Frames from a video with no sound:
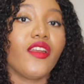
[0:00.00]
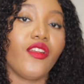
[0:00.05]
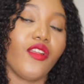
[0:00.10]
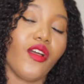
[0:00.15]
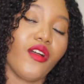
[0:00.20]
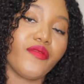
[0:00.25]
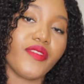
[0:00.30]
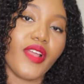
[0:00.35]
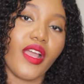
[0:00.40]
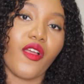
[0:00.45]

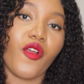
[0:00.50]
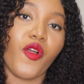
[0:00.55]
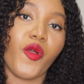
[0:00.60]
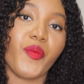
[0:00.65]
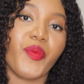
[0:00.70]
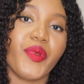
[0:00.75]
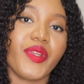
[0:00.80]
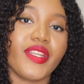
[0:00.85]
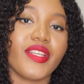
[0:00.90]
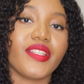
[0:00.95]
love that
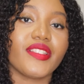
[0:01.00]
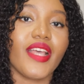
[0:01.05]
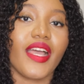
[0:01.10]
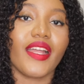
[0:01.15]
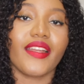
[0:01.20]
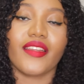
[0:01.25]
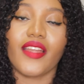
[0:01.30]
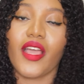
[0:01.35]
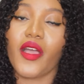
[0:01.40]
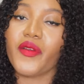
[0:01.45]
companies
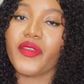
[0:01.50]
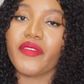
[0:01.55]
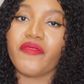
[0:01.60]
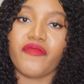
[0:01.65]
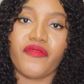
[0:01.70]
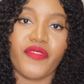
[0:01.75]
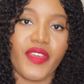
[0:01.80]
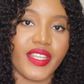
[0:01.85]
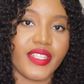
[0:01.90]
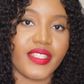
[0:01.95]
are now
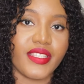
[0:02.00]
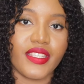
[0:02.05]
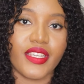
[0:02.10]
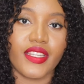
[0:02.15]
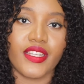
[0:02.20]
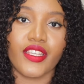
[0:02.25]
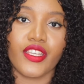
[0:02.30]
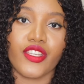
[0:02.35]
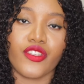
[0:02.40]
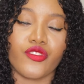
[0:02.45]

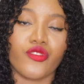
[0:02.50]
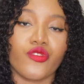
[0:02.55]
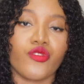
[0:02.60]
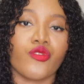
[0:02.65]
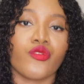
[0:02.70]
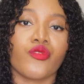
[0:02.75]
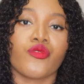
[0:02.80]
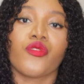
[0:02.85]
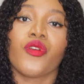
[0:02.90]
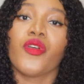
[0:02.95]
investing
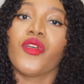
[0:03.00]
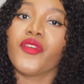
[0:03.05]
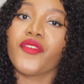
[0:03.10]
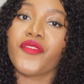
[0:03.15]
into